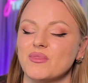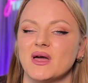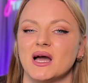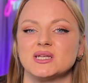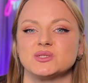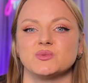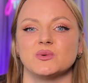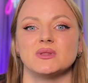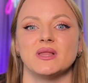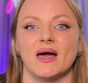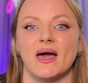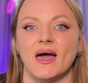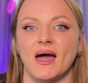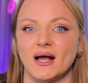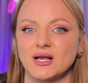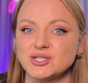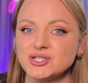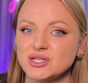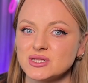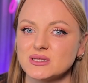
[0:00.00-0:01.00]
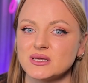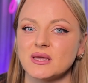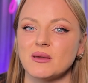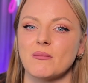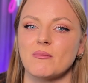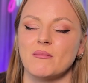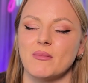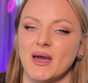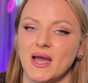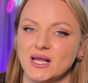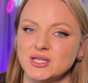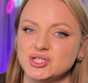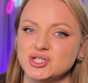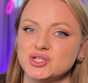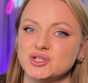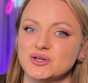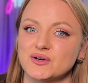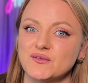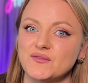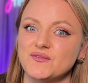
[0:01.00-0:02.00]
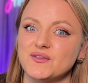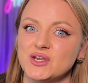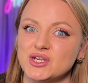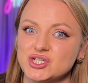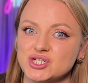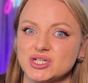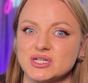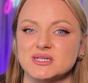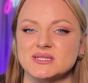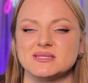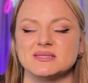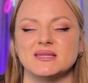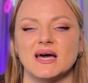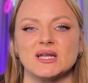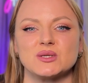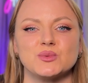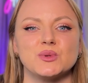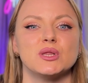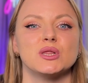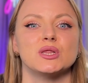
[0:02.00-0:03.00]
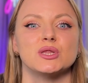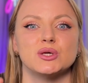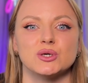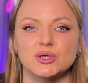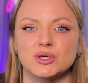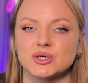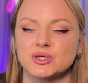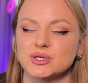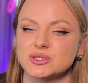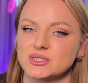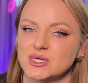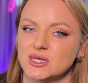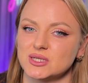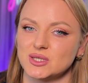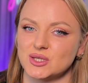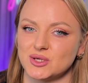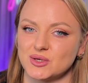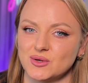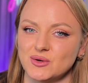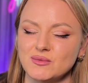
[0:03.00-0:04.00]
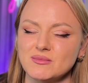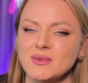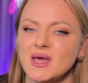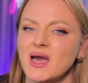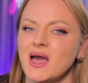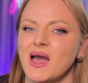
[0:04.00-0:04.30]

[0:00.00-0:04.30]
that will actually match your features, that will look good on you.